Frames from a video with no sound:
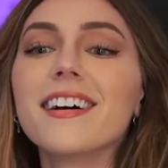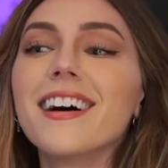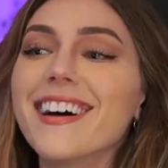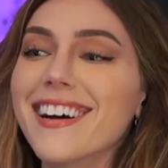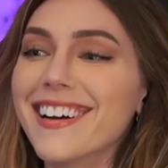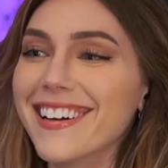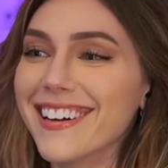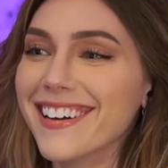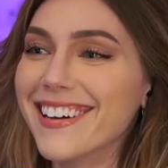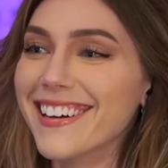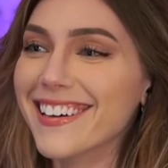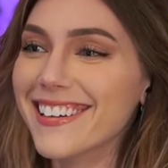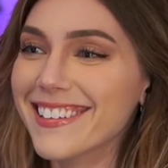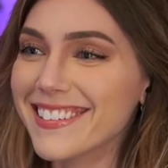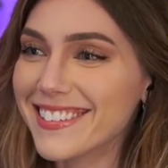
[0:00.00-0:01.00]

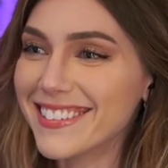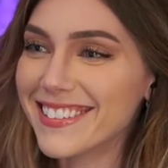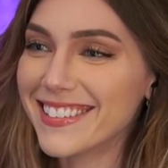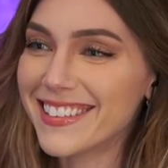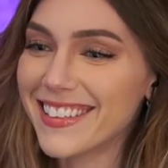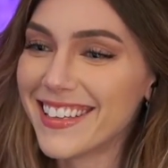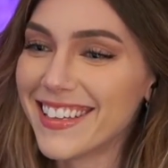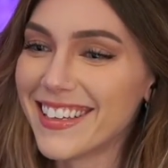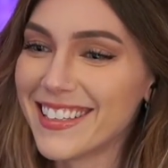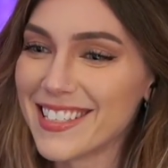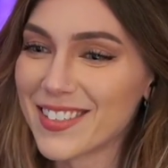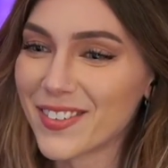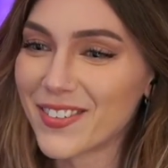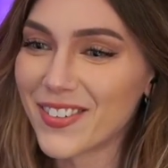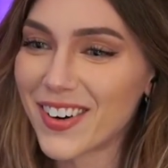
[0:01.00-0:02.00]
it's
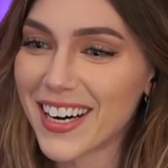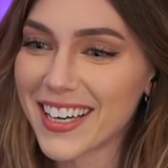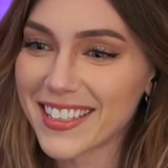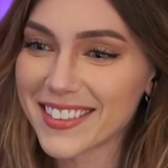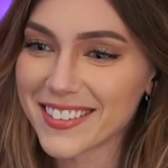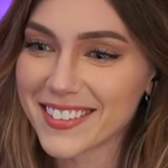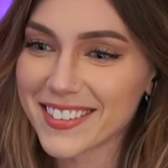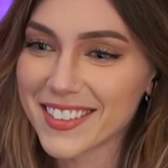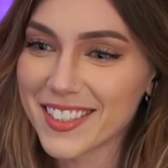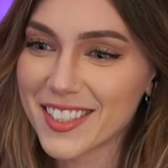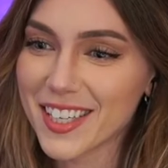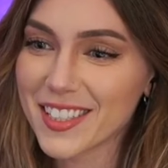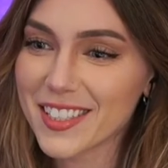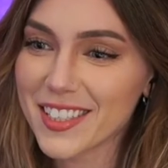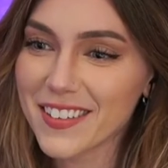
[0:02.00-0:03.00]
wild.
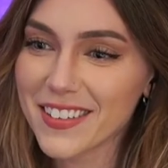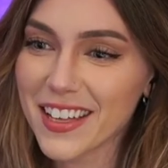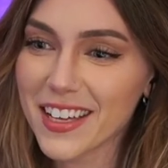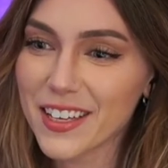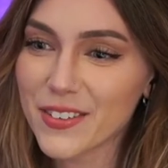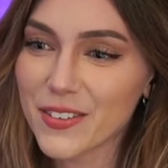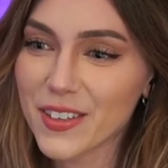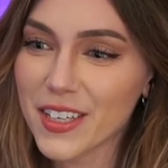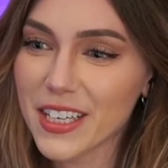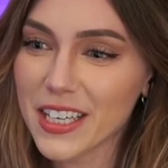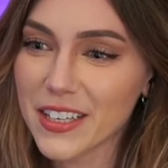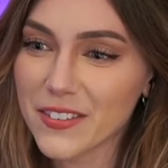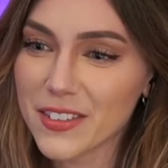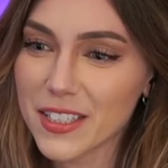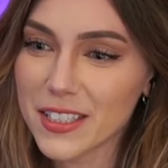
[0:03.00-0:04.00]
Chesto, thank you for the
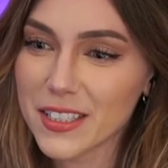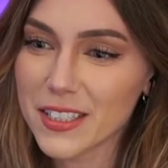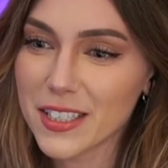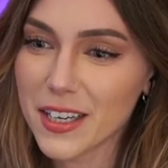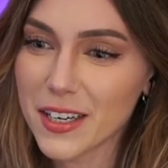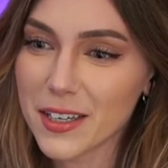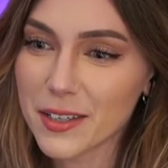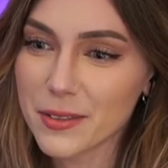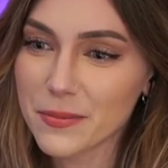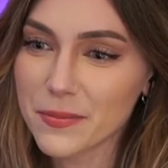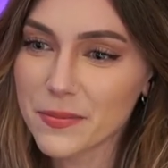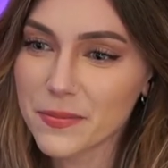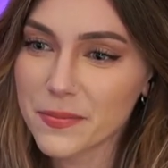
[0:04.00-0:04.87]
gifted sub.